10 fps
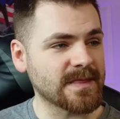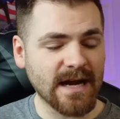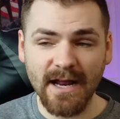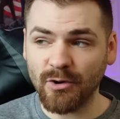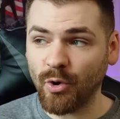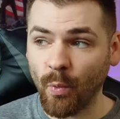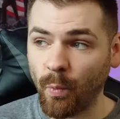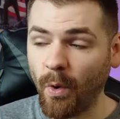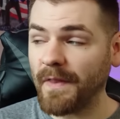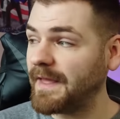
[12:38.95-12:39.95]
I don't know
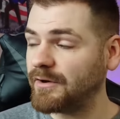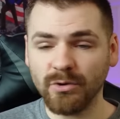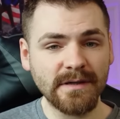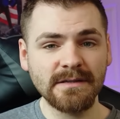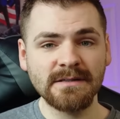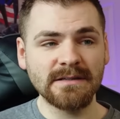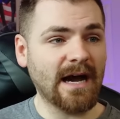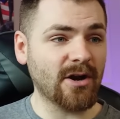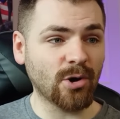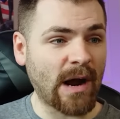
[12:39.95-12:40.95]
what they're doing.
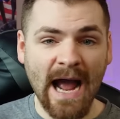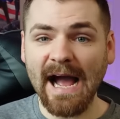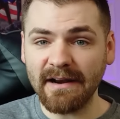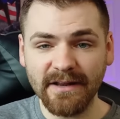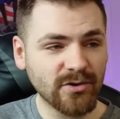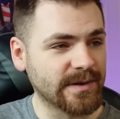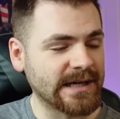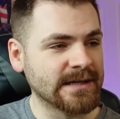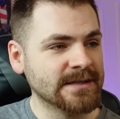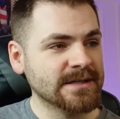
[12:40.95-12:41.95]
I don't know how they're doing
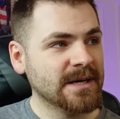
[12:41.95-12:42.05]
it,